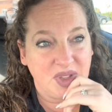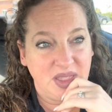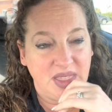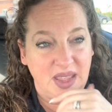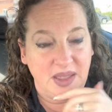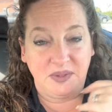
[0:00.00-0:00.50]

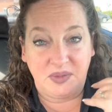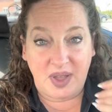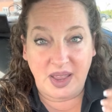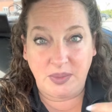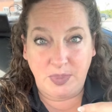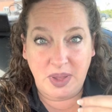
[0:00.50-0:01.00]
they
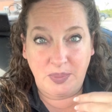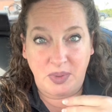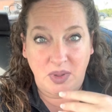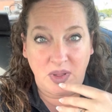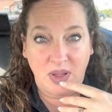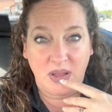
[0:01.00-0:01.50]
invite
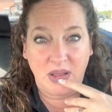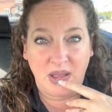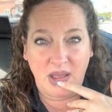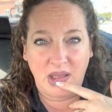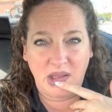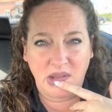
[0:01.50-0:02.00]
people
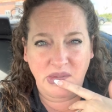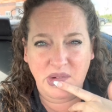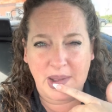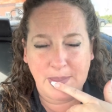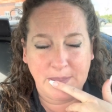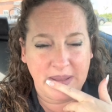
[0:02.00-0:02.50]

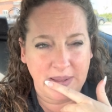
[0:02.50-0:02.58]
from